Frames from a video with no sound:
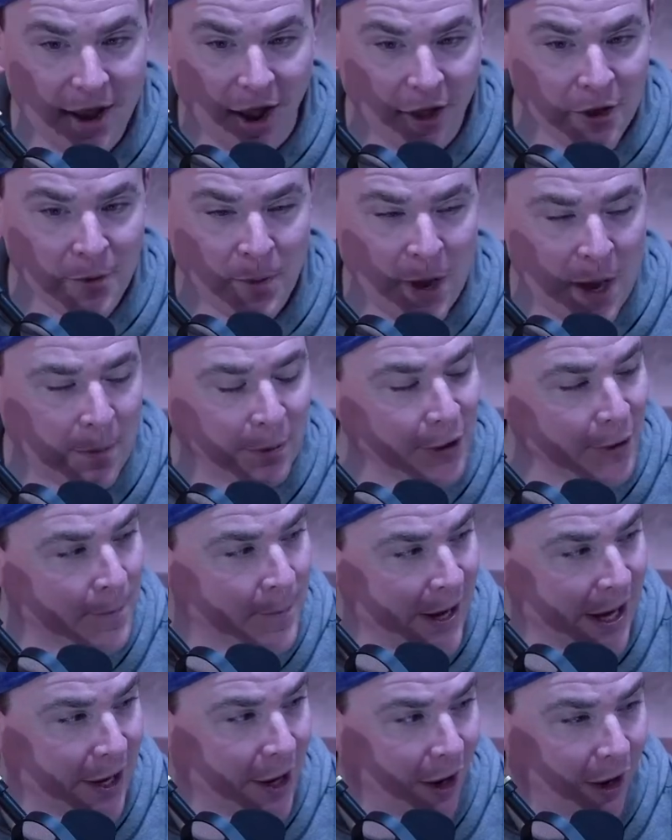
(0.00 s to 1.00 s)
other people have
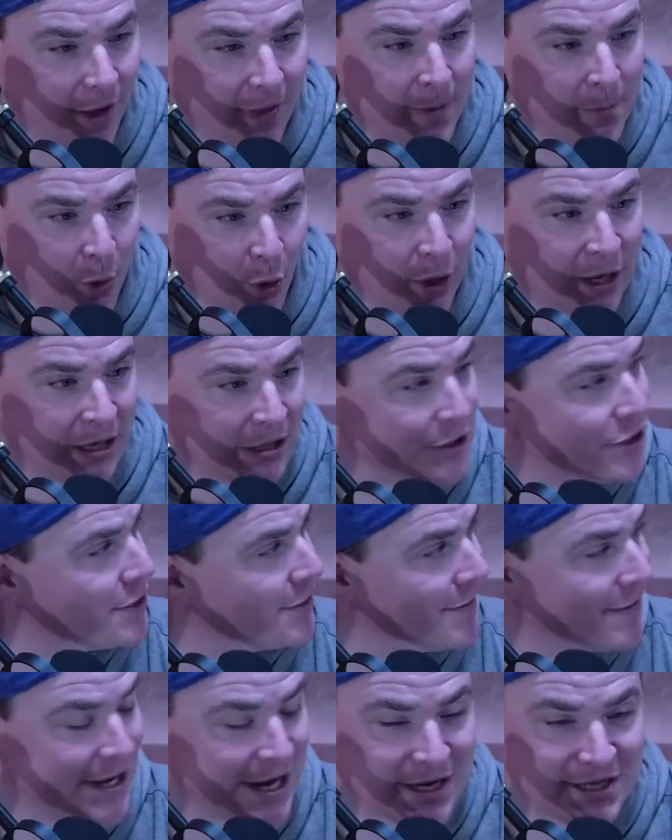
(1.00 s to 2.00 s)
been on the mortgage
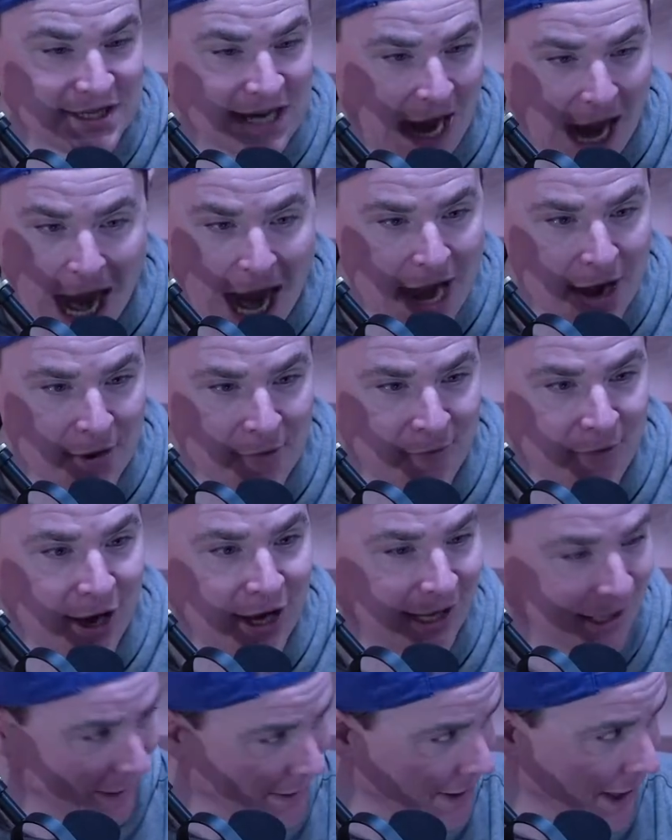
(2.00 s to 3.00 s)
the entire
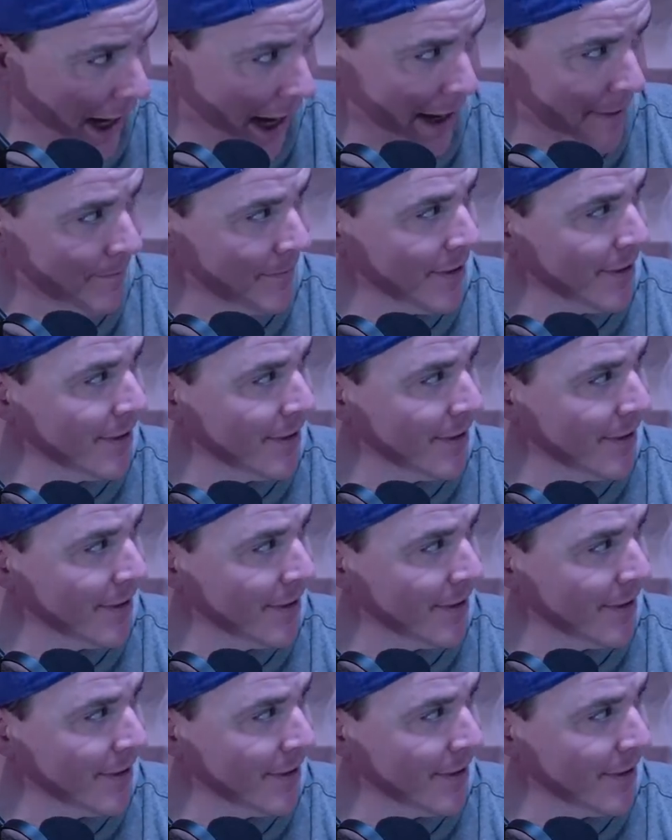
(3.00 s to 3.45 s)
fucking time.